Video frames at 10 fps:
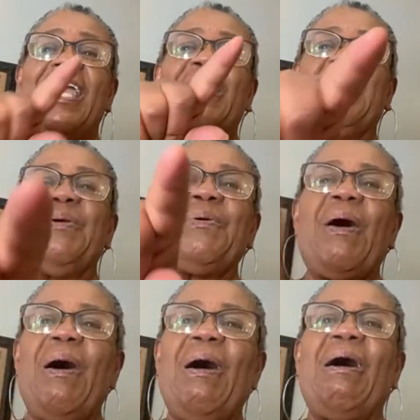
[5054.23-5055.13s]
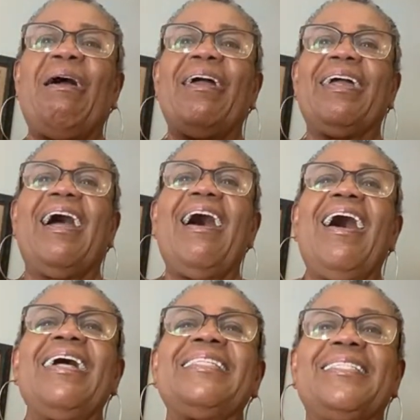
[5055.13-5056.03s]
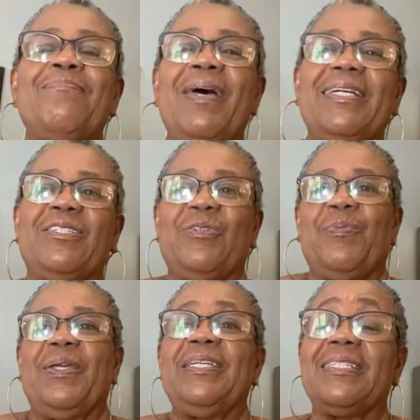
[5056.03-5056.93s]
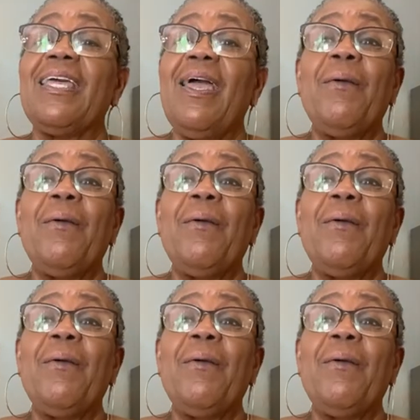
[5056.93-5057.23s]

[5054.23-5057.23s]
You are God's masterpiece